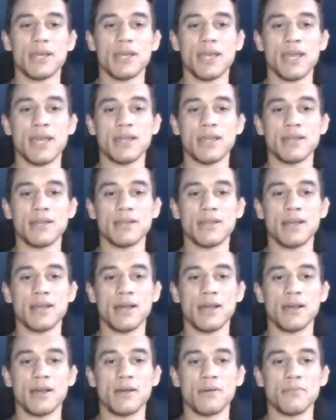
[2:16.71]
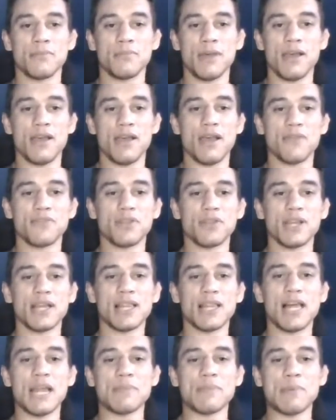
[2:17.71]
And I feel like
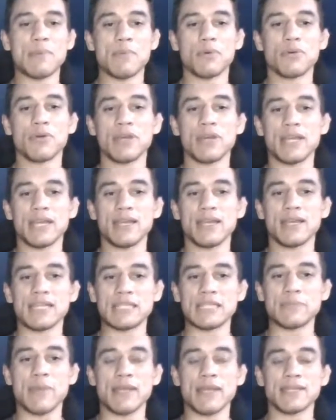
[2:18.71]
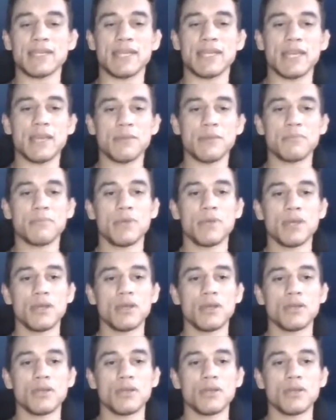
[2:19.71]
a lot of people were expecting him